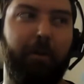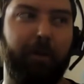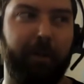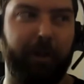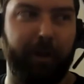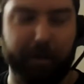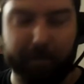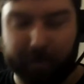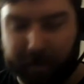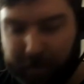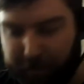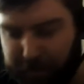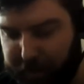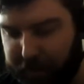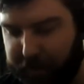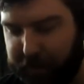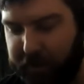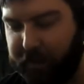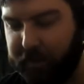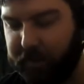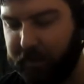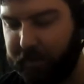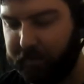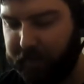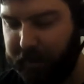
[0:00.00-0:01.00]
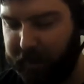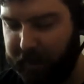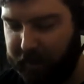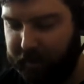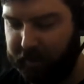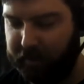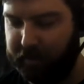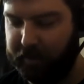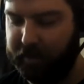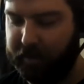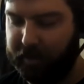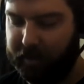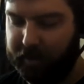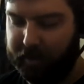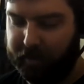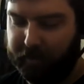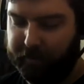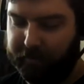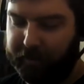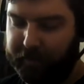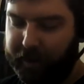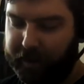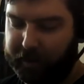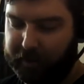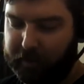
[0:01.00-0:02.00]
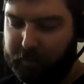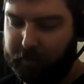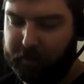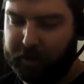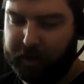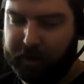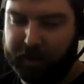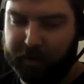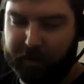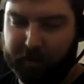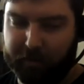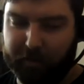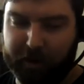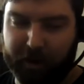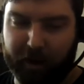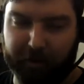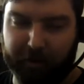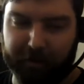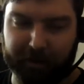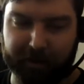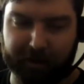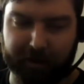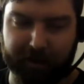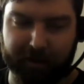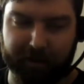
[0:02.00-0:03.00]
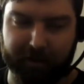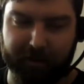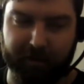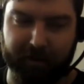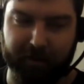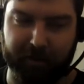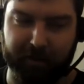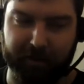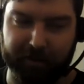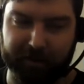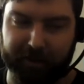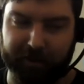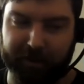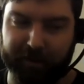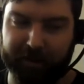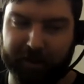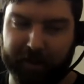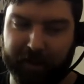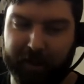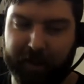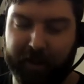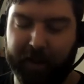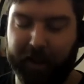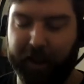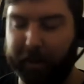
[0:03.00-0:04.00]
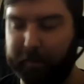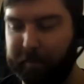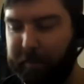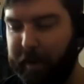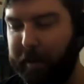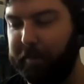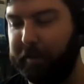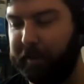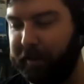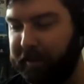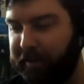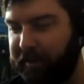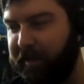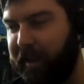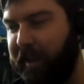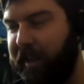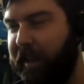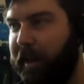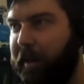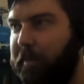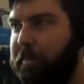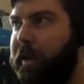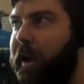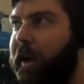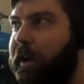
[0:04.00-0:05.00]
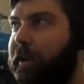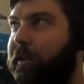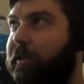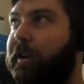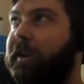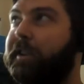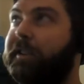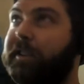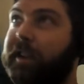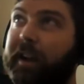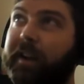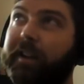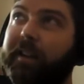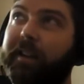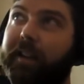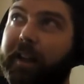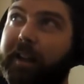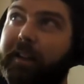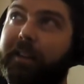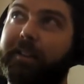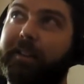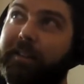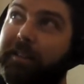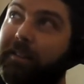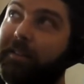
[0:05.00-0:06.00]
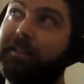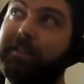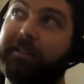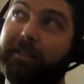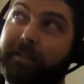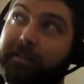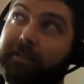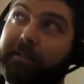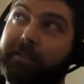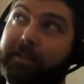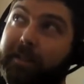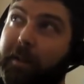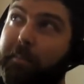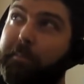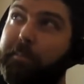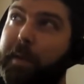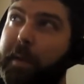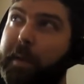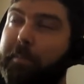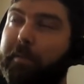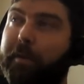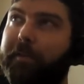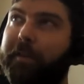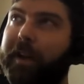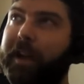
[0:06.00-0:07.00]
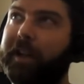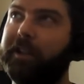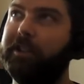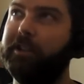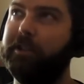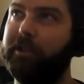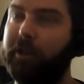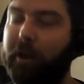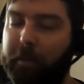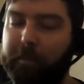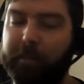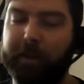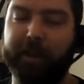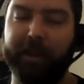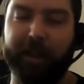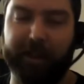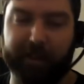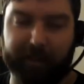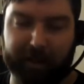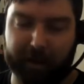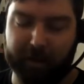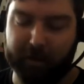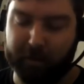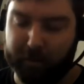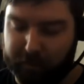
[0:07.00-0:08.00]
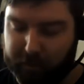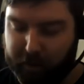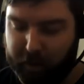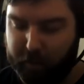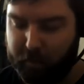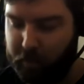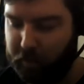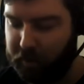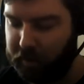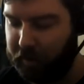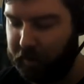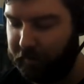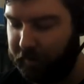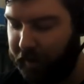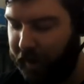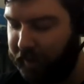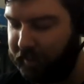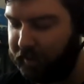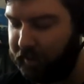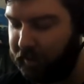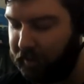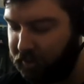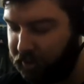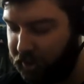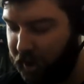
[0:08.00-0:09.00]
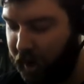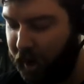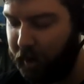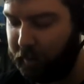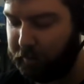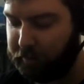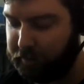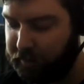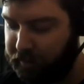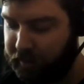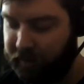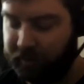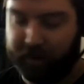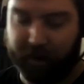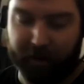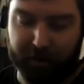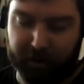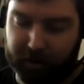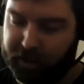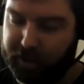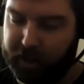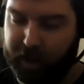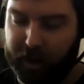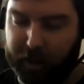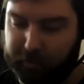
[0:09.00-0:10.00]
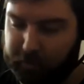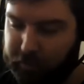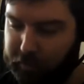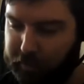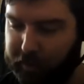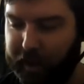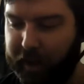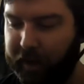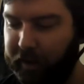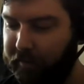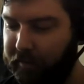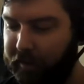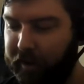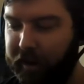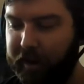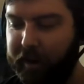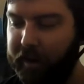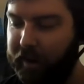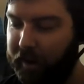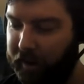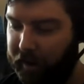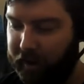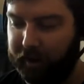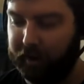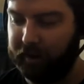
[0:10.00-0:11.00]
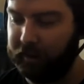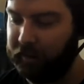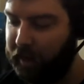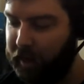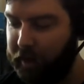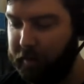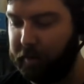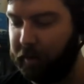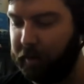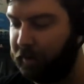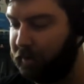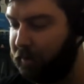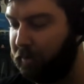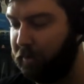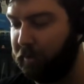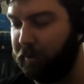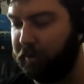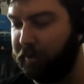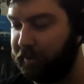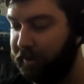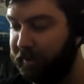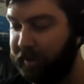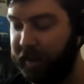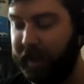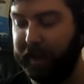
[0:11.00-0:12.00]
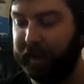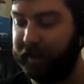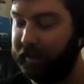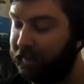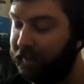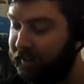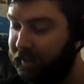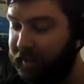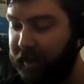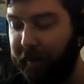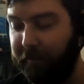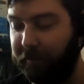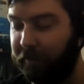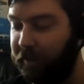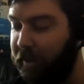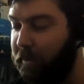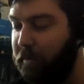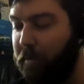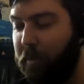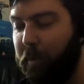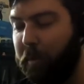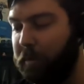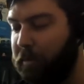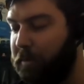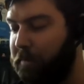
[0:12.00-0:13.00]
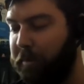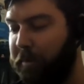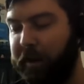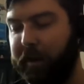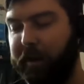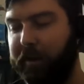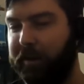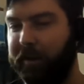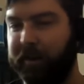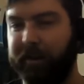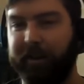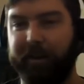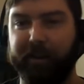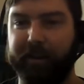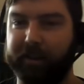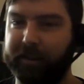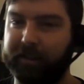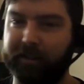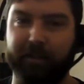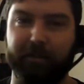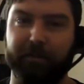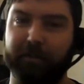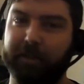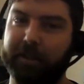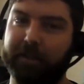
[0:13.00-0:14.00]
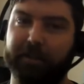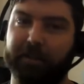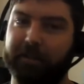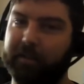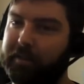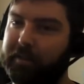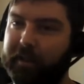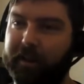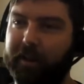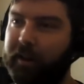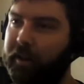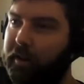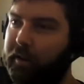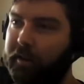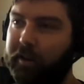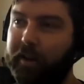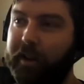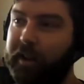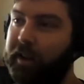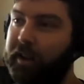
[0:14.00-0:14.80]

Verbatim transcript: a little bit because of the, the fact that we, we offered these tools. And, and maybe to say that I'm not crazy, I like s- some people have actually told me that they, they wouldn't have had their jobs, their current jobs without uh, Ladybug tools. And that definitely warms my heart. And it's the reason, you know,